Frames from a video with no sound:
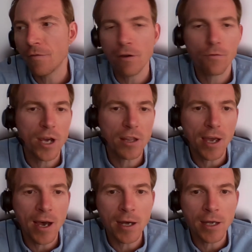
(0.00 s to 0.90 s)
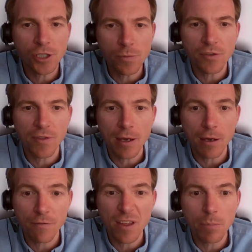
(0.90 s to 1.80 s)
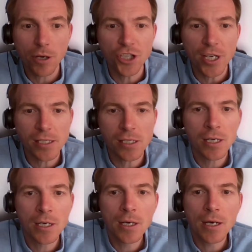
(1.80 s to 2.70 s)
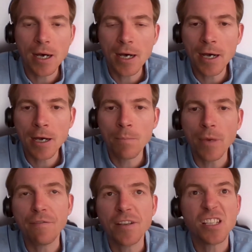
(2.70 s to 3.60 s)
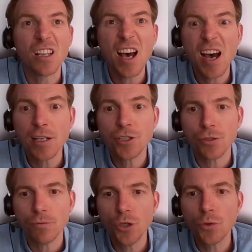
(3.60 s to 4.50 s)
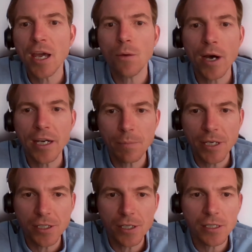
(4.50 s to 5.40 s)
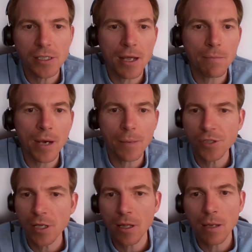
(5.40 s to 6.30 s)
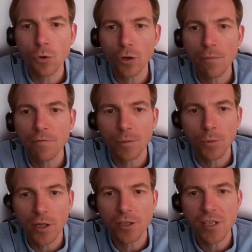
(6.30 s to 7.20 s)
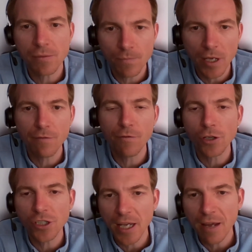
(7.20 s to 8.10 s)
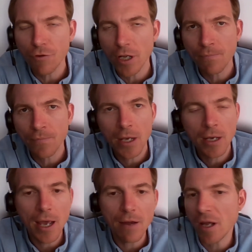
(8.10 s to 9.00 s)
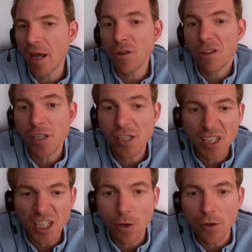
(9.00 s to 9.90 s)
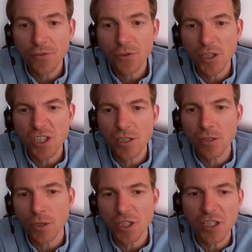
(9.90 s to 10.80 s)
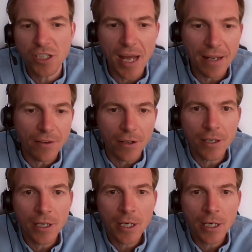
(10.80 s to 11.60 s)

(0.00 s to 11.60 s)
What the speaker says: where they are in terms of their budget. If it's a large UK-wide business, then perhaps they're more comfortable with us invoicing every 3 to 6 months, which is standard.